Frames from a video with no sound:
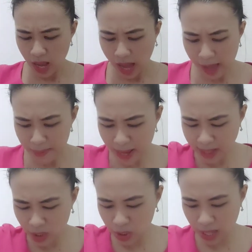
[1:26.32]
I
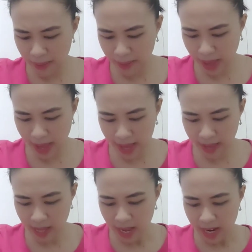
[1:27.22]
messaged them
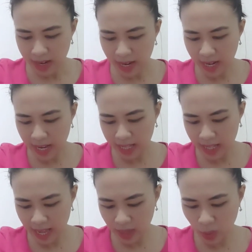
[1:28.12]
and really,
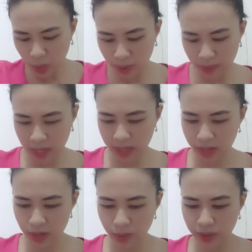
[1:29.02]
they told me
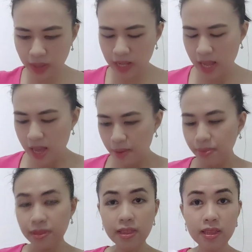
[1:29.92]
there
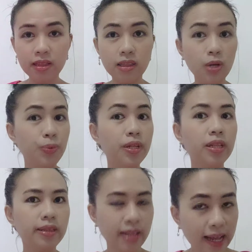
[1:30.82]

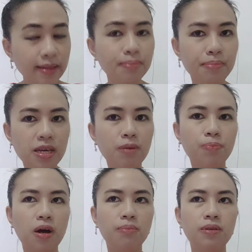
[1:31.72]
will not be a
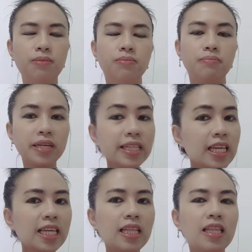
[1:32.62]
problem.
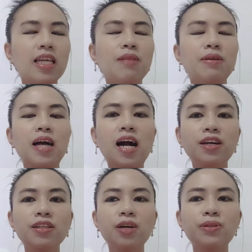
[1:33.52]
Hindi
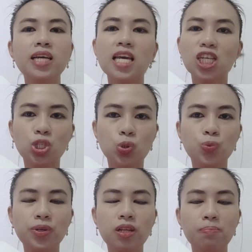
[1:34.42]
magkakaroon daw ng issue
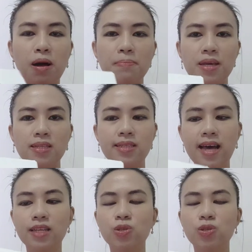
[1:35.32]
with the pump inside.